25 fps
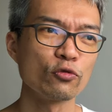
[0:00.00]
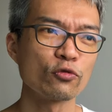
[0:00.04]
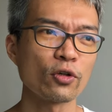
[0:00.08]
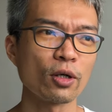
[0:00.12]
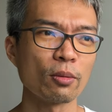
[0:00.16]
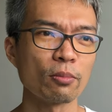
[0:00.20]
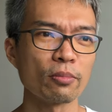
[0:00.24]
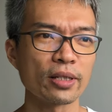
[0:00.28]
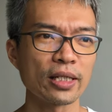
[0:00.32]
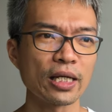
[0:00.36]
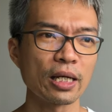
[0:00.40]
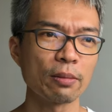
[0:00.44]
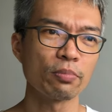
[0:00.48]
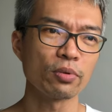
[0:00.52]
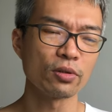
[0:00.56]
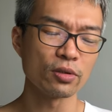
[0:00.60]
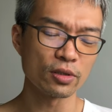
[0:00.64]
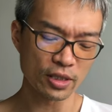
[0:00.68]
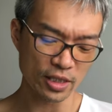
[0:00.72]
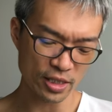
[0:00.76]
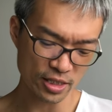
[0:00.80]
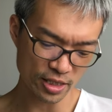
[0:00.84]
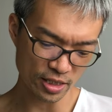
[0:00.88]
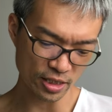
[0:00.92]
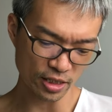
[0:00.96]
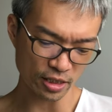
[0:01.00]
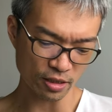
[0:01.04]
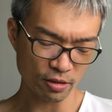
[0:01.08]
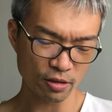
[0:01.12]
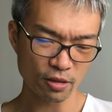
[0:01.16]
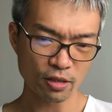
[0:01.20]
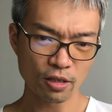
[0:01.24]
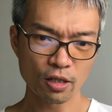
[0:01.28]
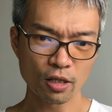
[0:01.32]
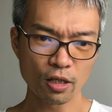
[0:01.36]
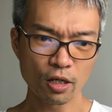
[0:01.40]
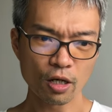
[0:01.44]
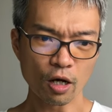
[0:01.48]
from Keppel DC?
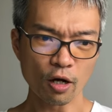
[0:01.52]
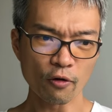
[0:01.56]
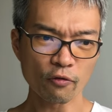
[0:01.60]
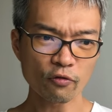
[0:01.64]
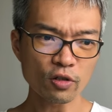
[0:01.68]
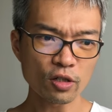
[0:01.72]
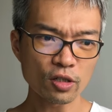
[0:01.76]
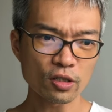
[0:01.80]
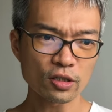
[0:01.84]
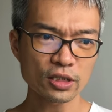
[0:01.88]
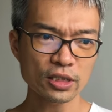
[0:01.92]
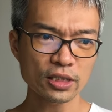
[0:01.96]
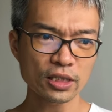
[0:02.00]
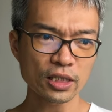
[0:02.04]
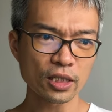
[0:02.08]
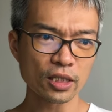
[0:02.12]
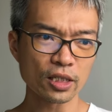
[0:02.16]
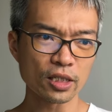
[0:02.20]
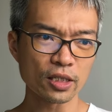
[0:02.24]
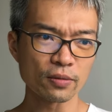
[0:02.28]
Of course,